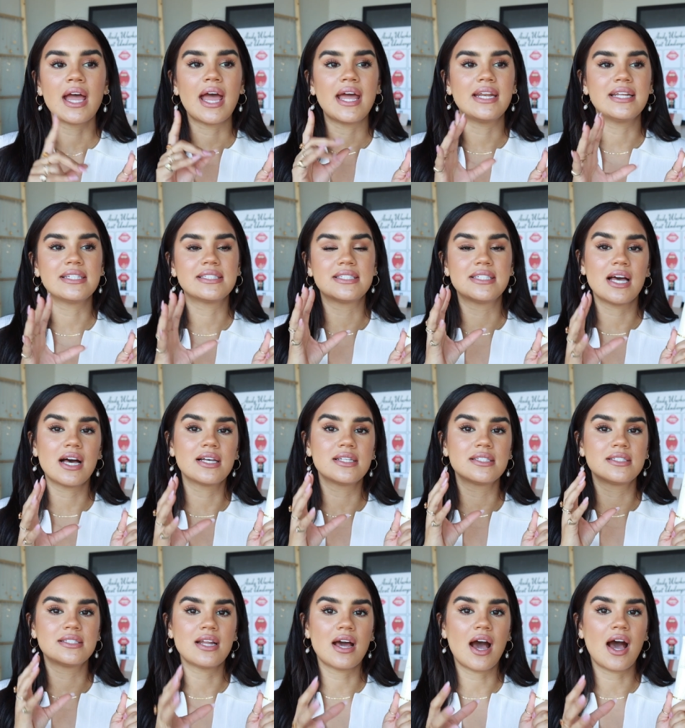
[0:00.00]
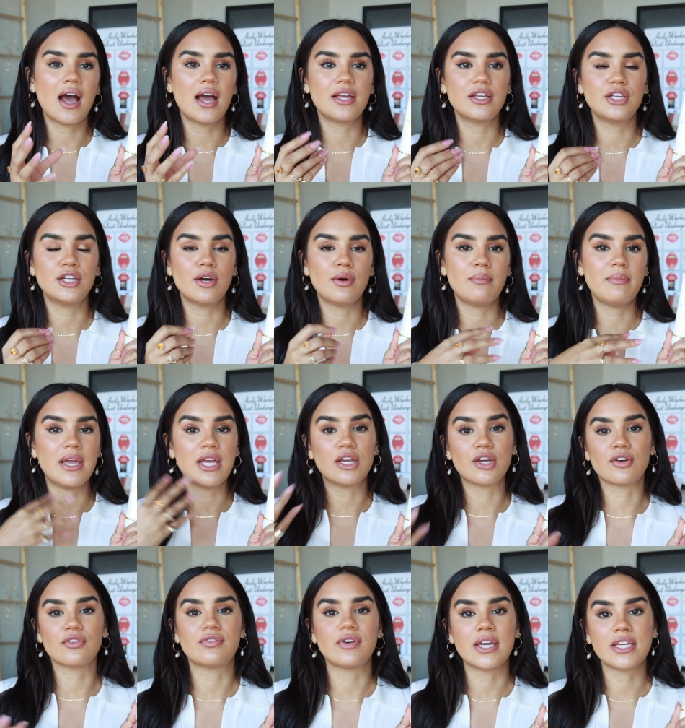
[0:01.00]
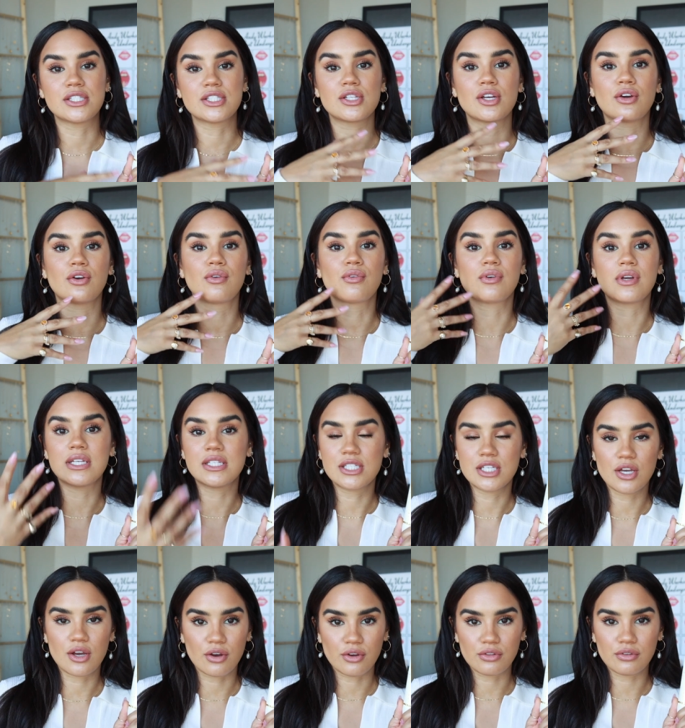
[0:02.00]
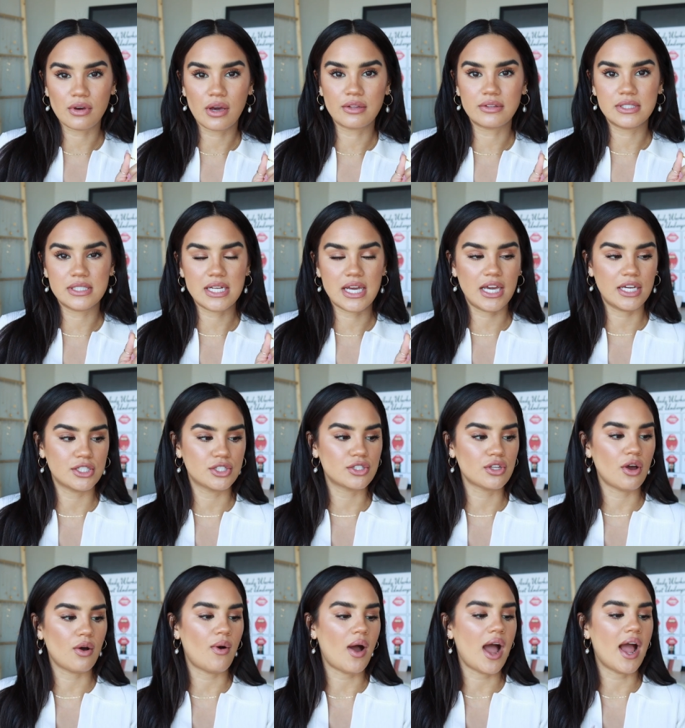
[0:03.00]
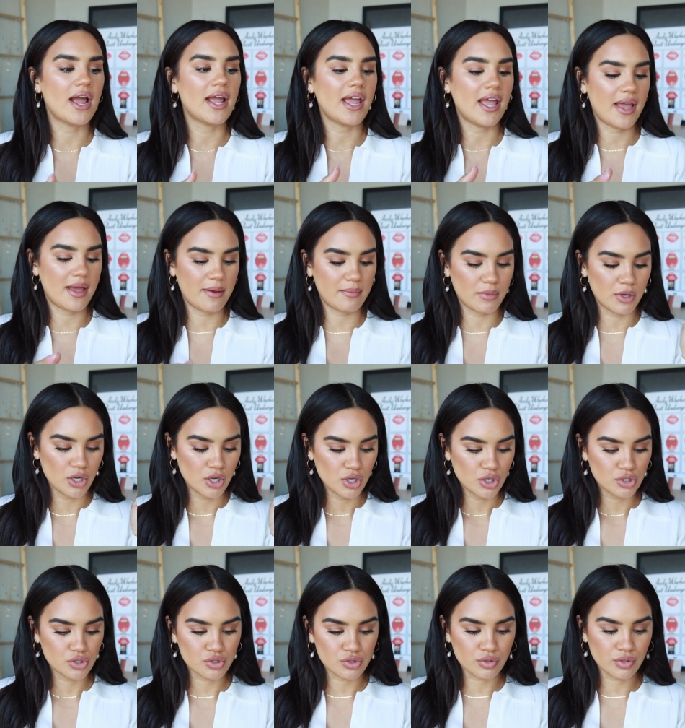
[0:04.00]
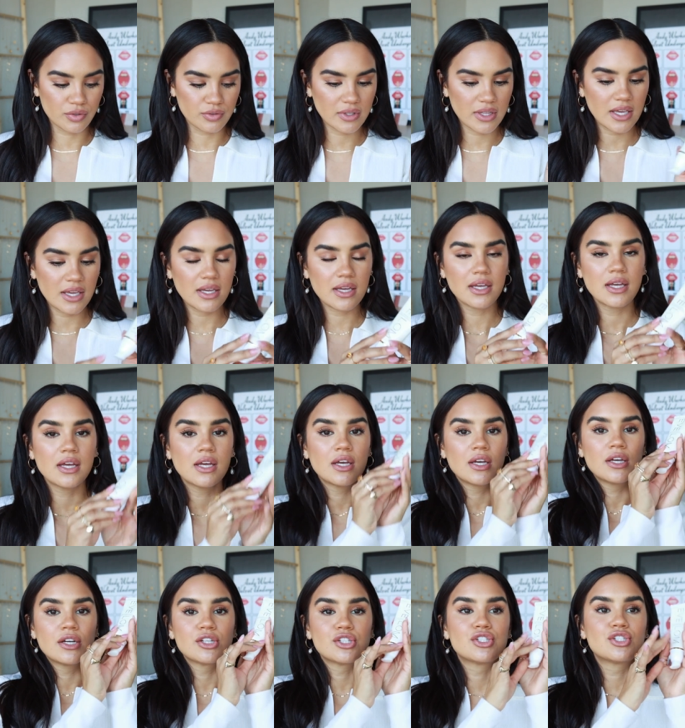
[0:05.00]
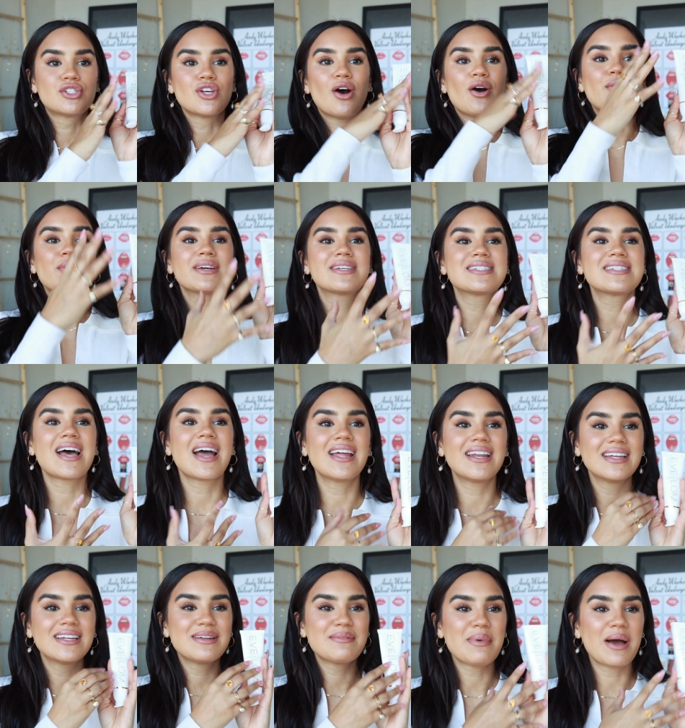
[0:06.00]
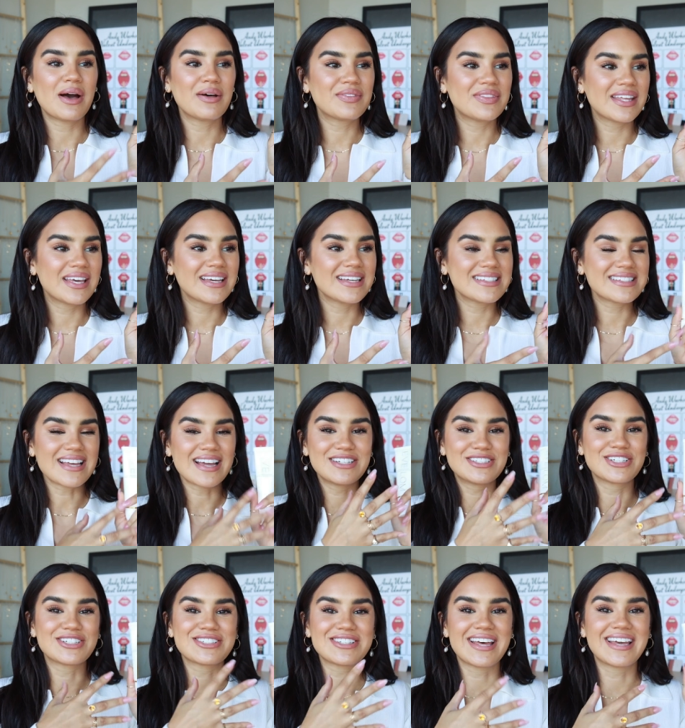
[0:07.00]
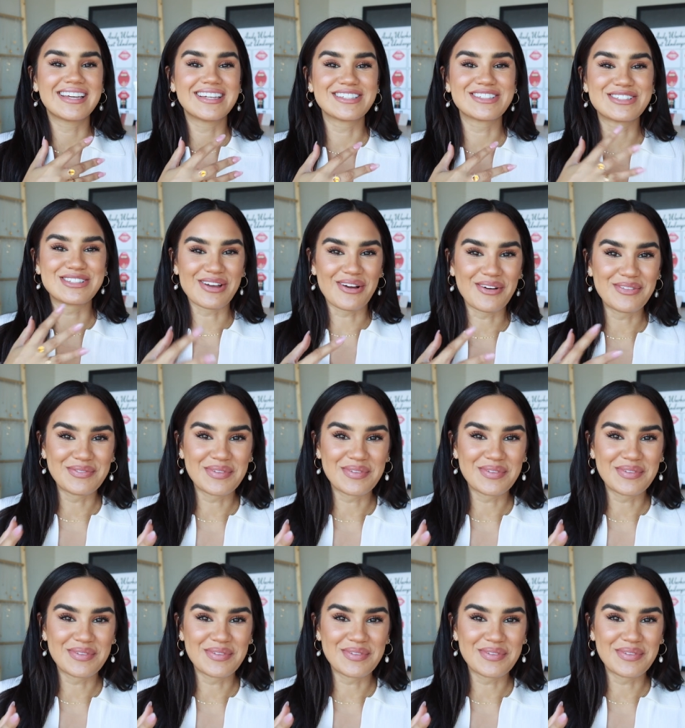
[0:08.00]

and it does not, you know, make your face greasier throughout the day. So I am truly so excited about this. I just like it so